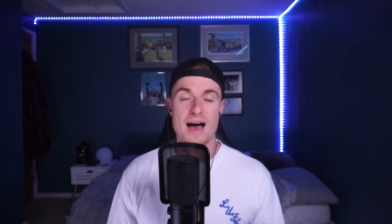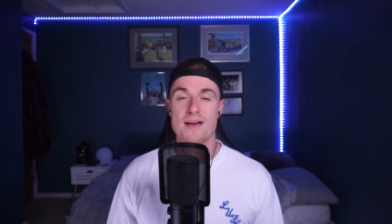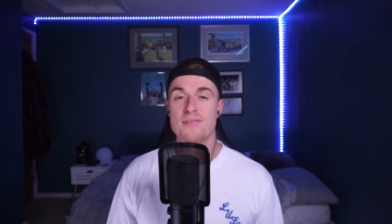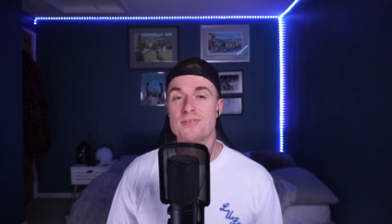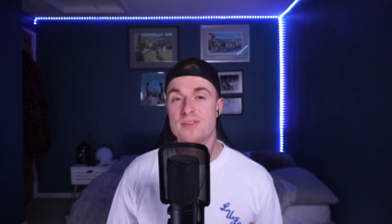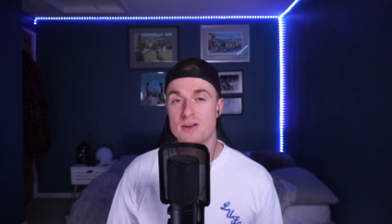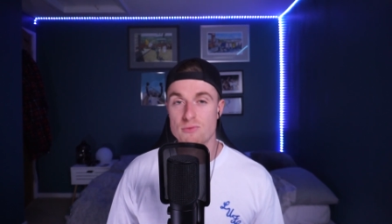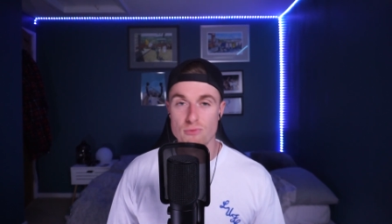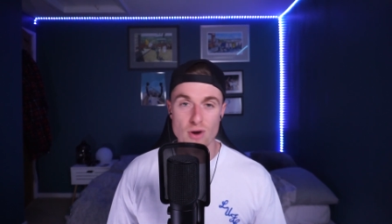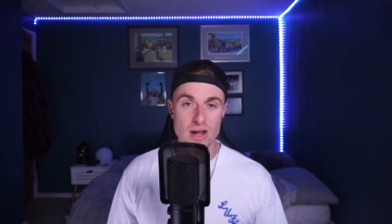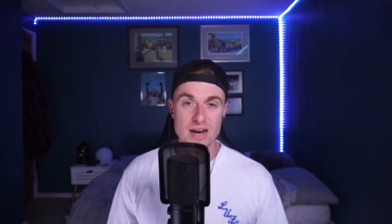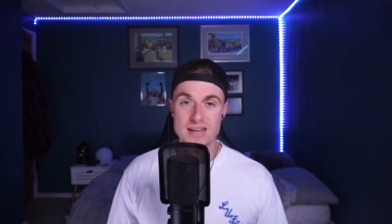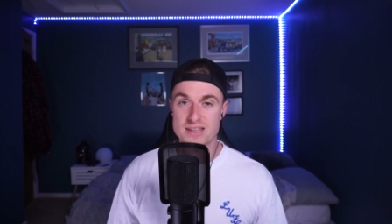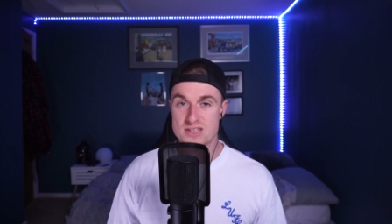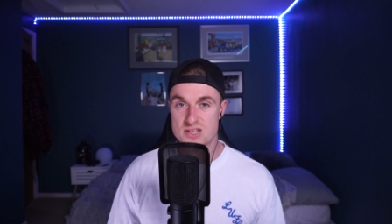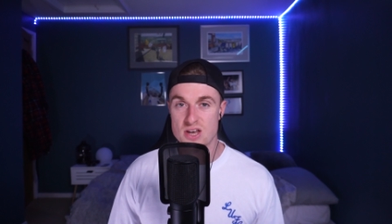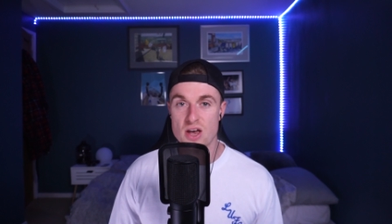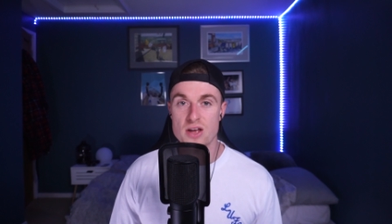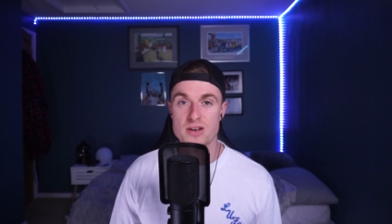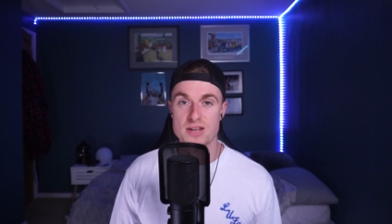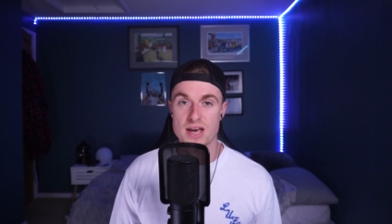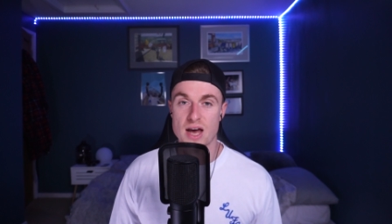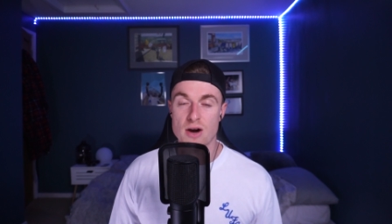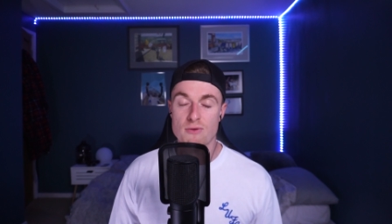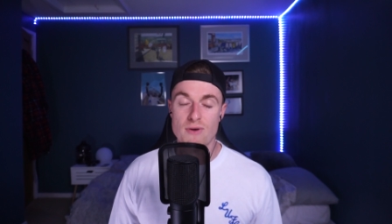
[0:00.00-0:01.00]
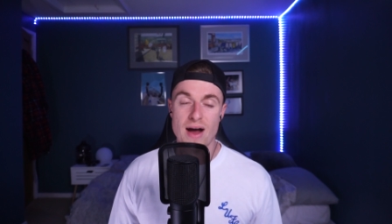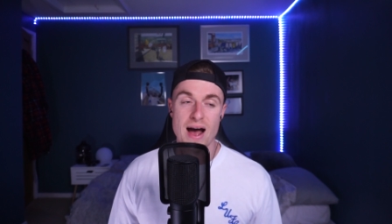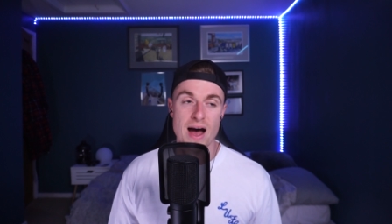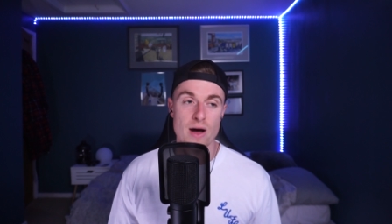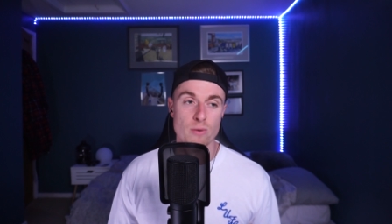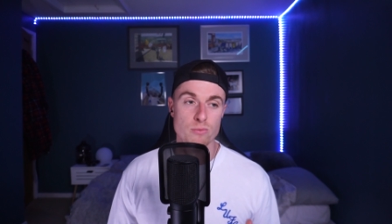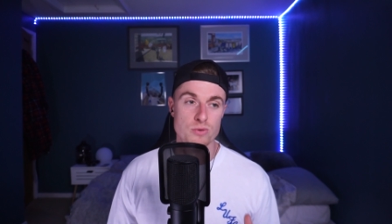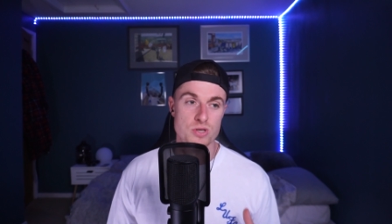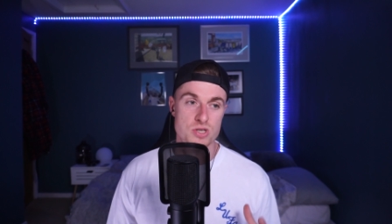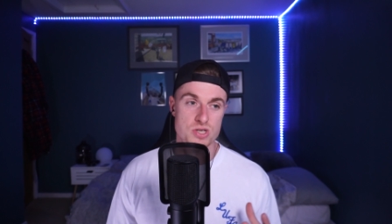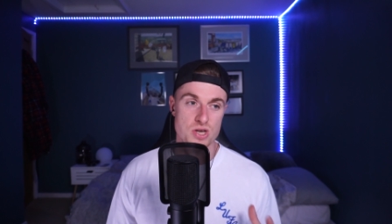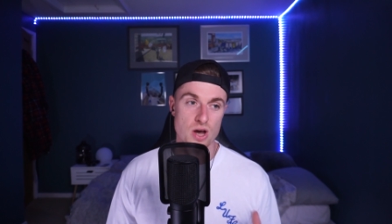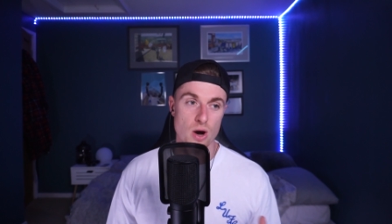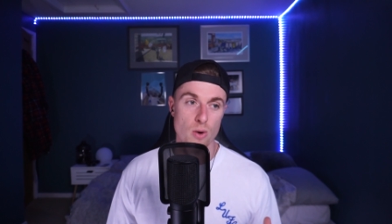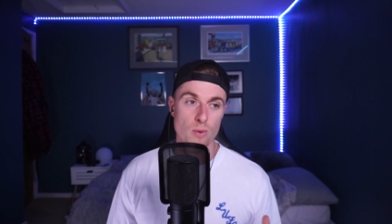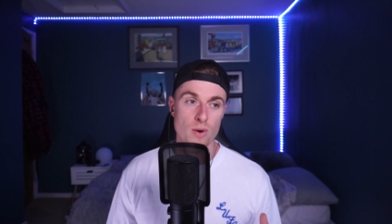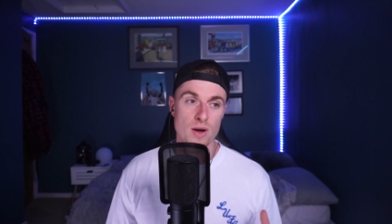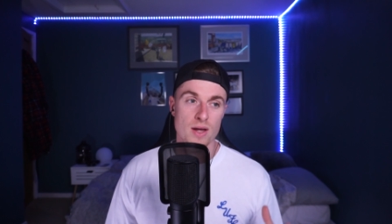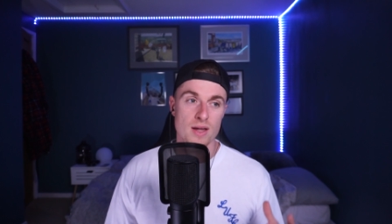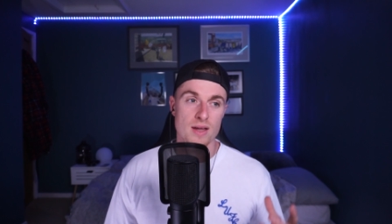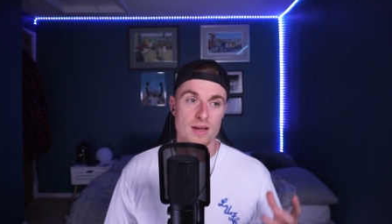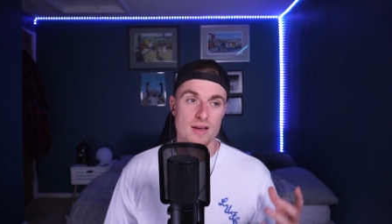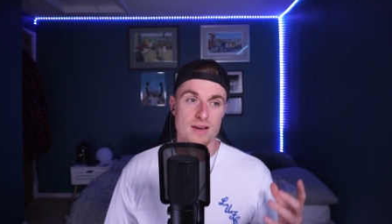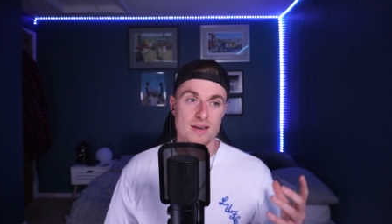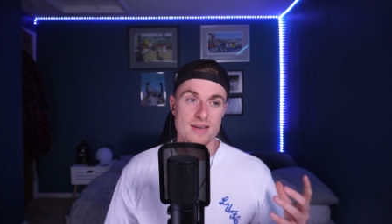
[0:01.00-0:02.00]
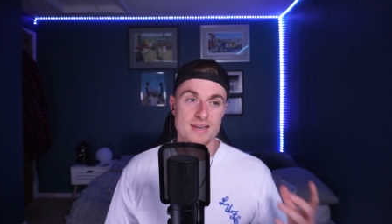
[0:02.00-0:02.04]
and they really turned it around. So,